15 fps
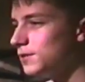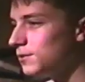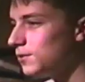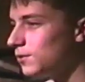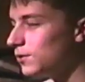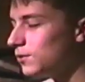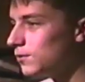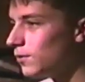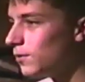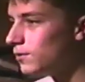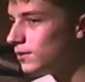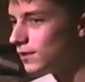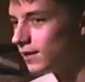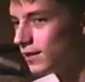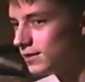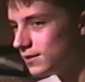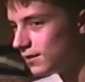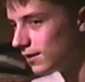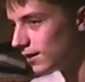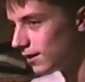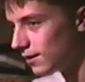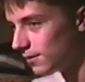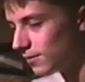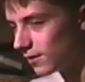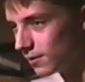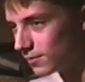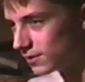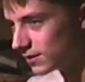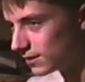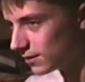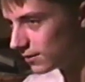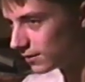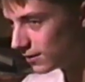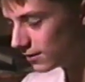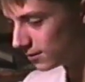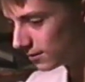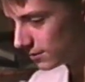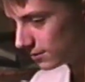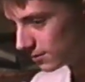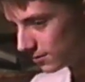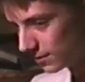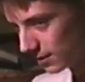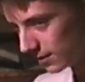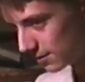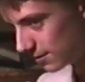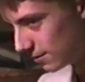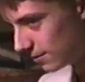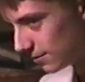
so you only they see the card without me seeing. So like,